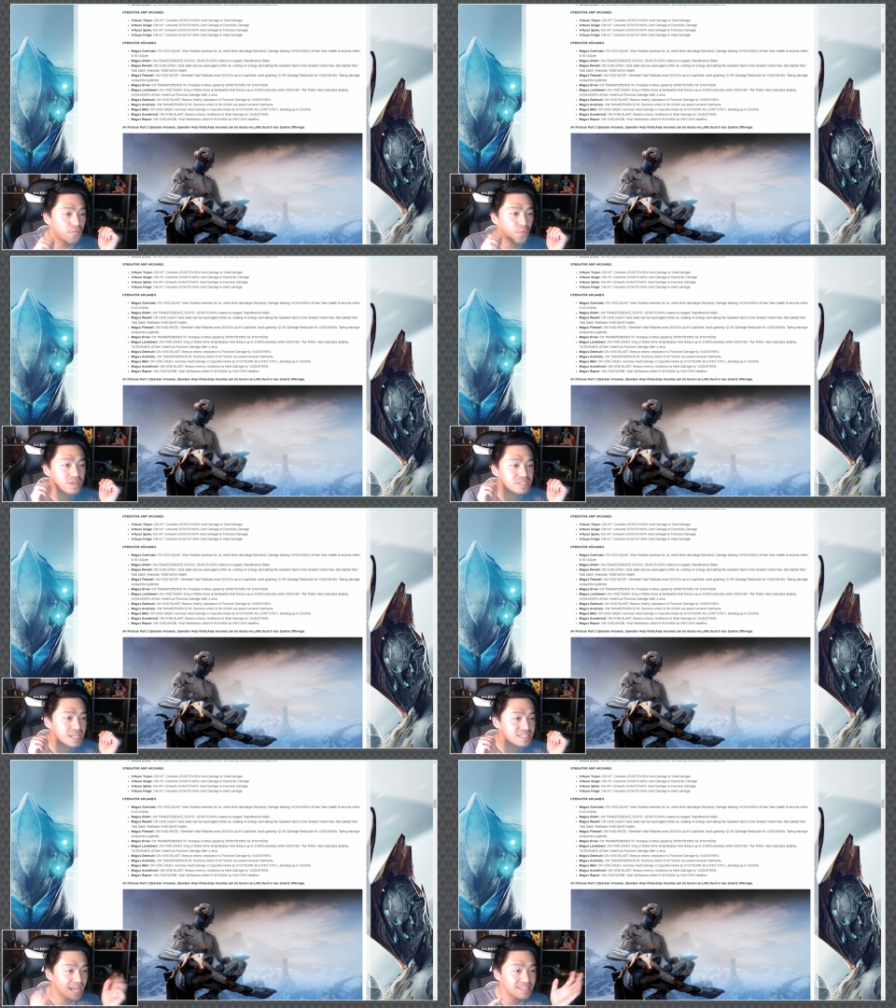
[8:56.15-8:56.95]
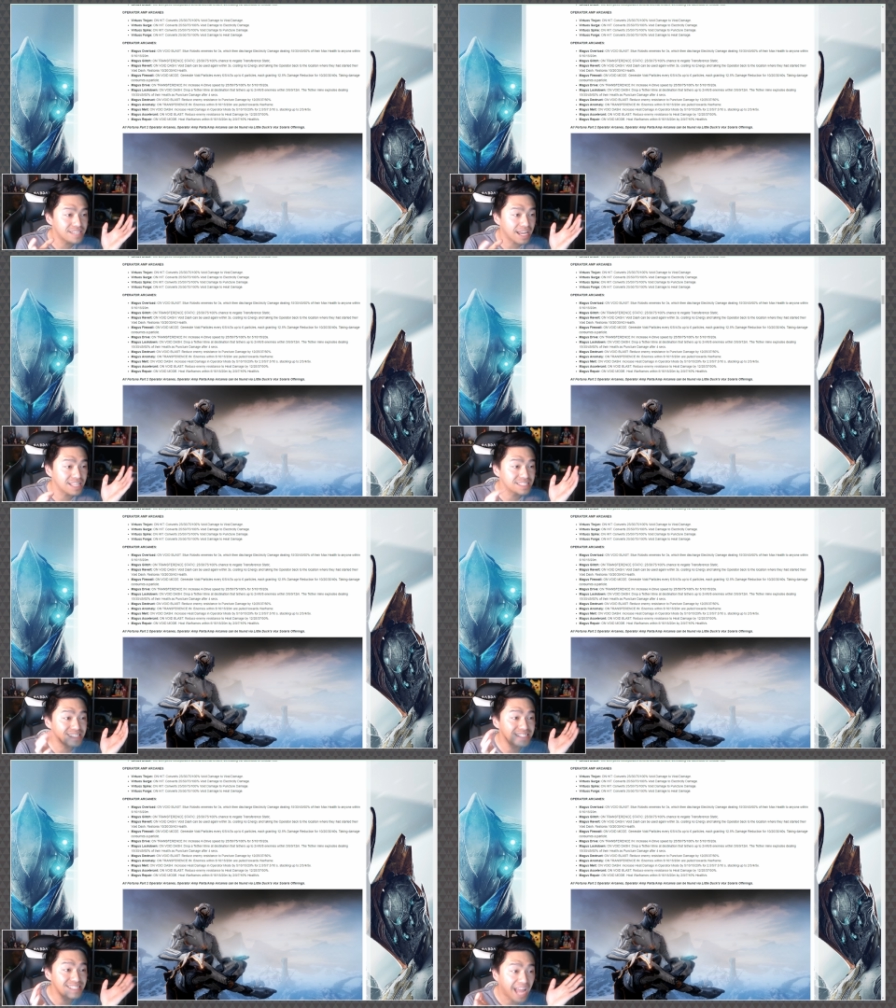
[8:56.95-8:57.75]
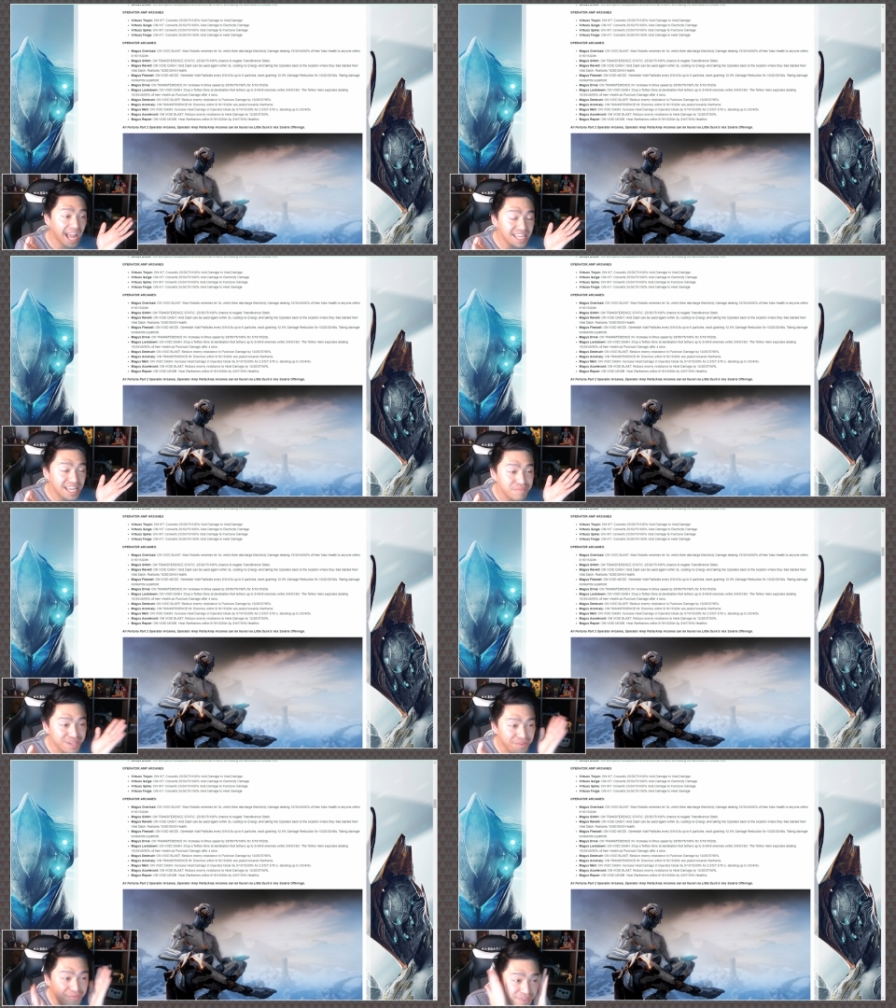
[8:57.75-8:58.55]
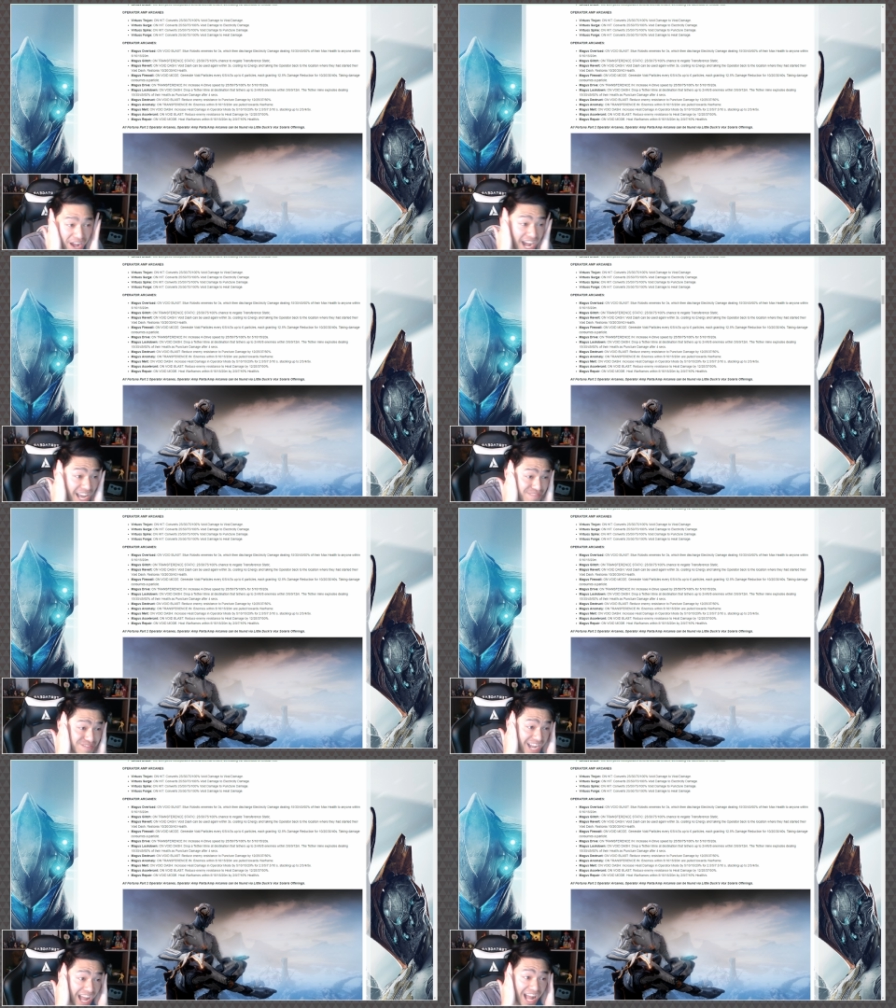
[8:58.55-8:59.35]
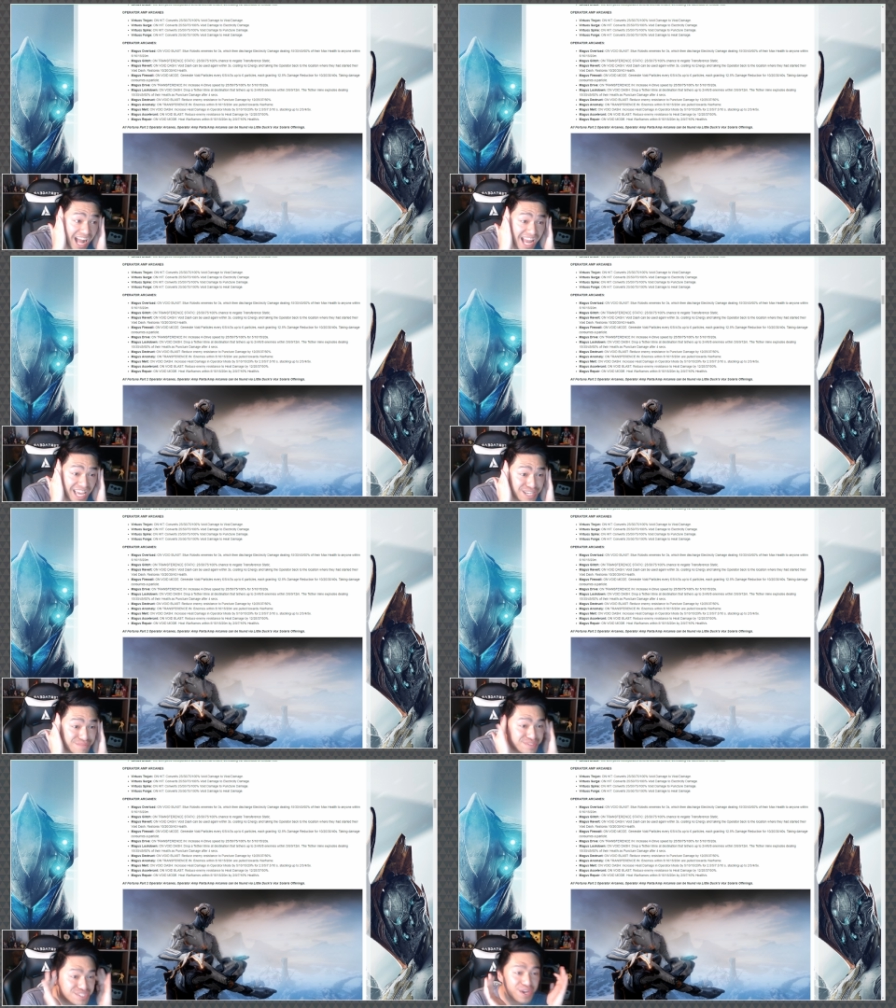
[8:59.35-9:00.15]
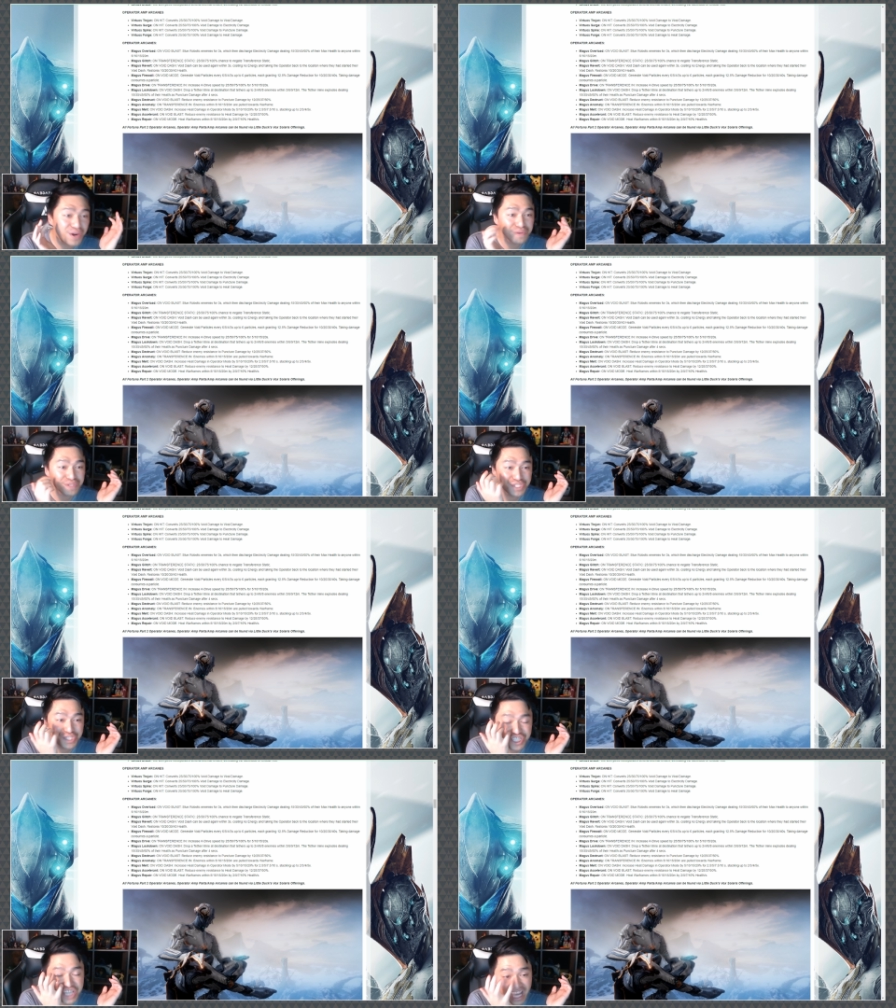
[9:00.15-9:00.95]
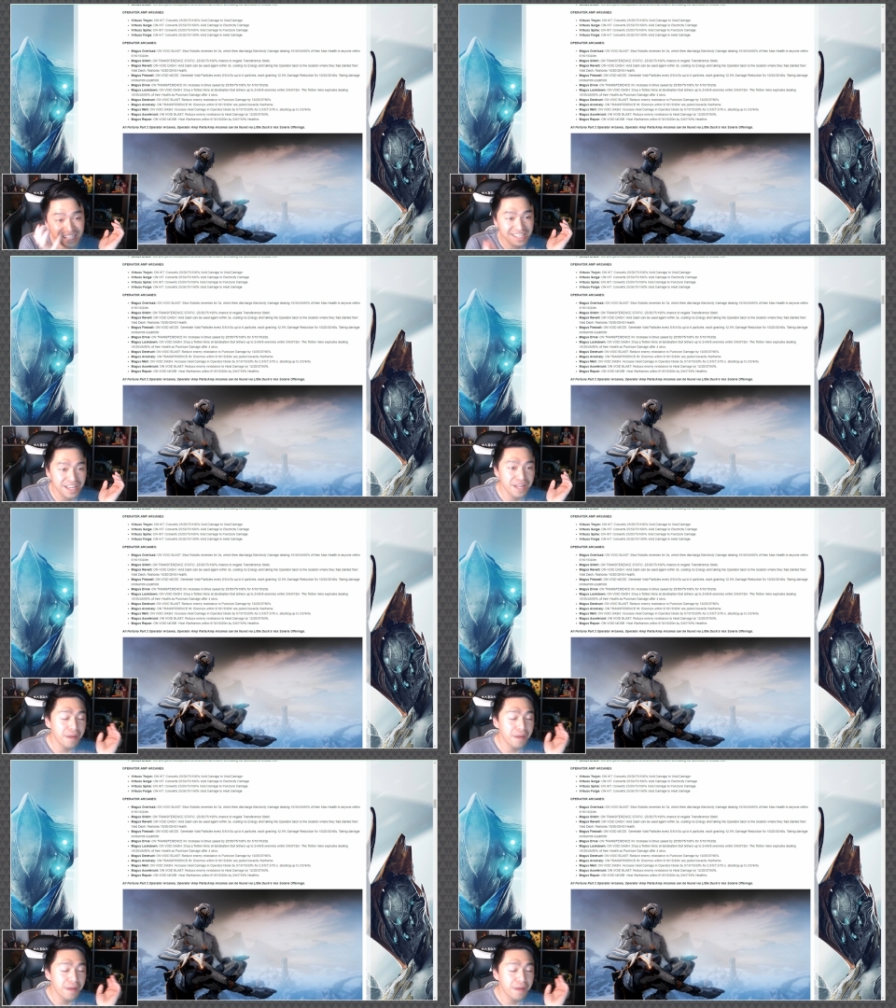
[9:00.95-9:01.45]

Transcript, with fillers: for 10 seconds, stacking up to 5 times! Oh shit.